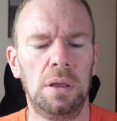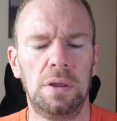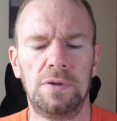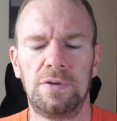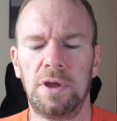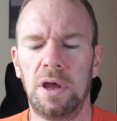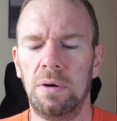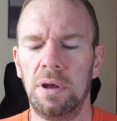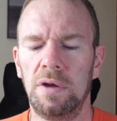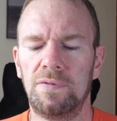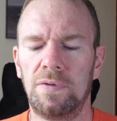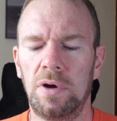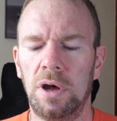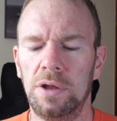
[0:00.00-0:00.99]
So
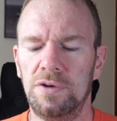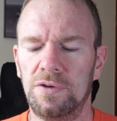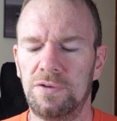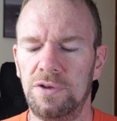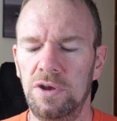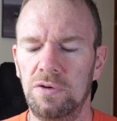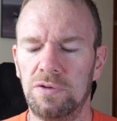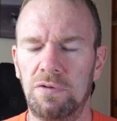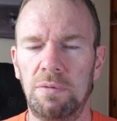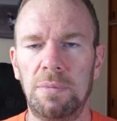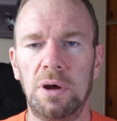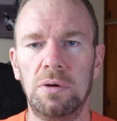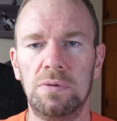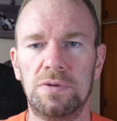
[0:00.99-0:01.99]
if I just use the
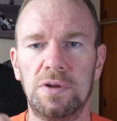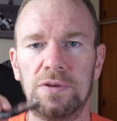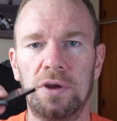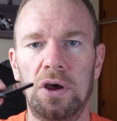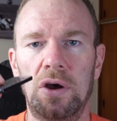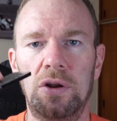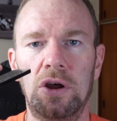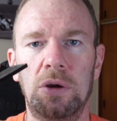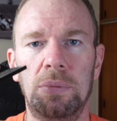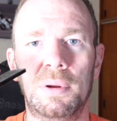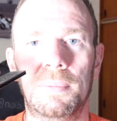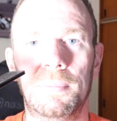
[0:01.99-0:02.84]
remote to turn up,